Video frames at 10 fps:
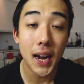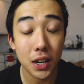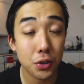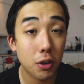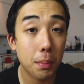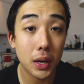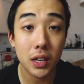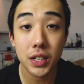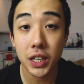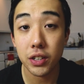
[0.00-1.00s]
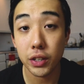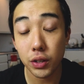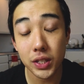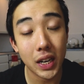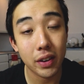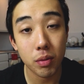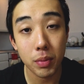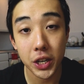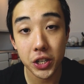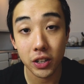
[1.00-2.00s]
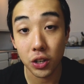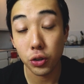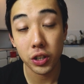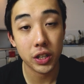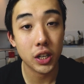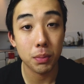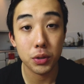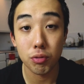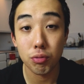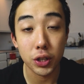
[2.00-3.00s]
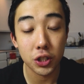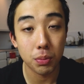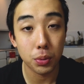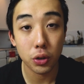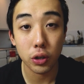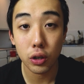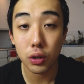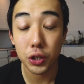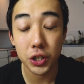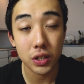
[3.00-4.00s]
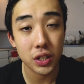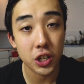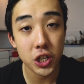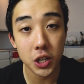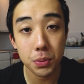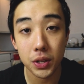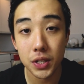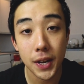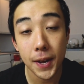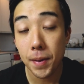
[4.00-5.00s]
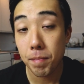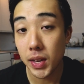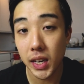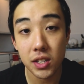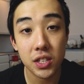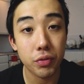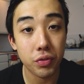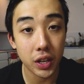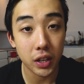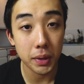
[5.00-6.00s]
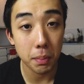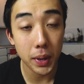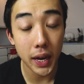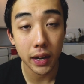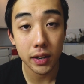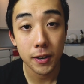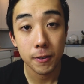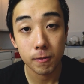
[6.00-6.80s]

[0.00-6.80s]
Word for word: and your ability to use that information in order to come to reasonable conclusions and judgments is severely impaired.